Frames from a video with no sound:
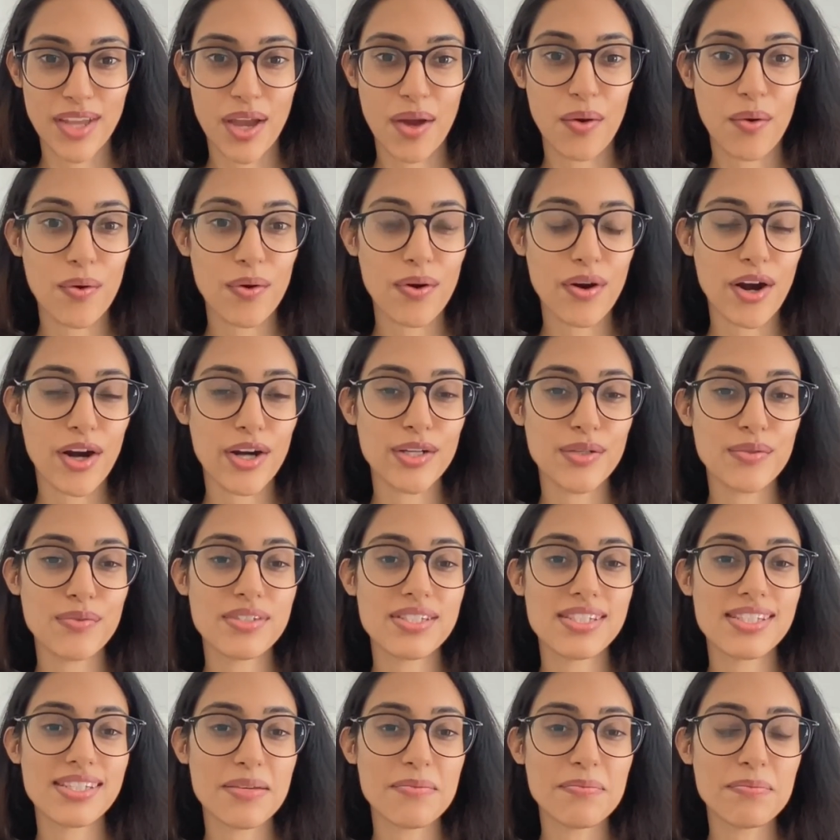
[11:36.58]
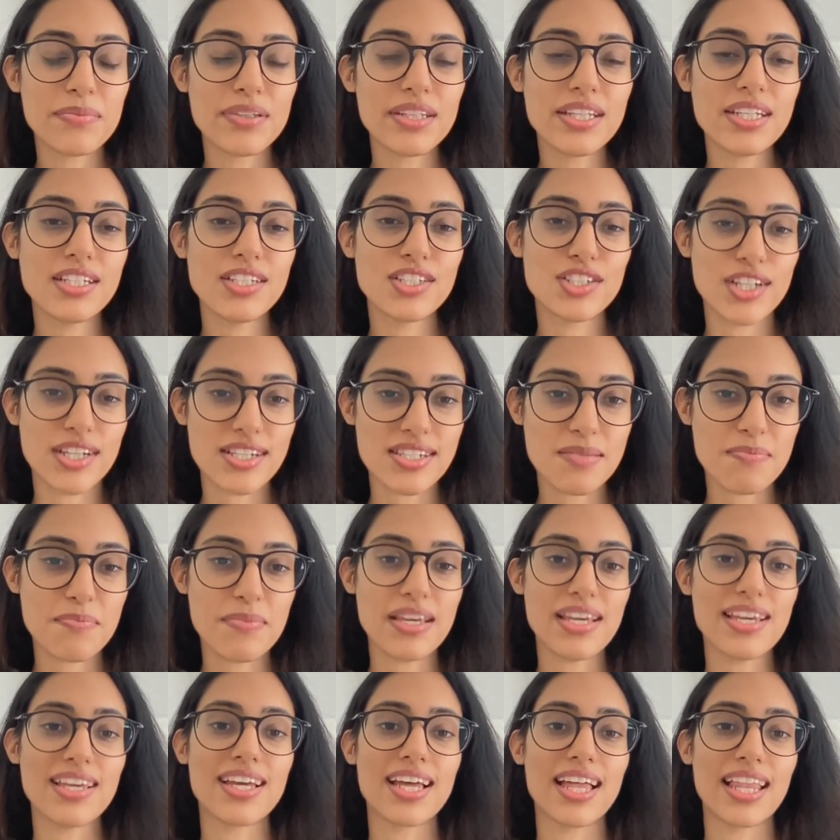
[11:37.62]
Or are you simply just
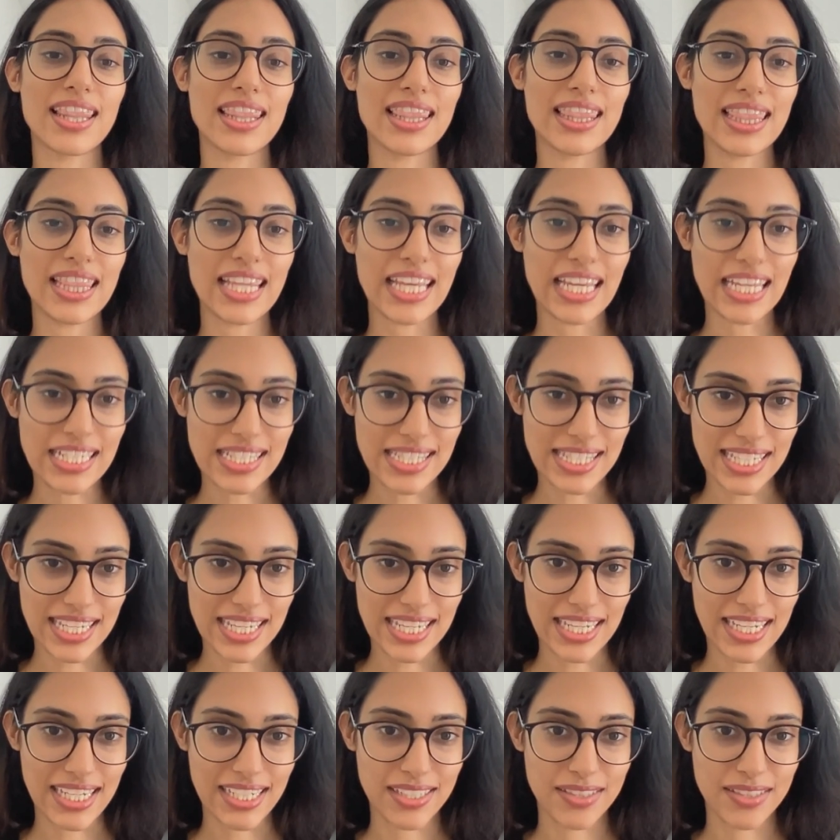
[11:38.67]
being lazy?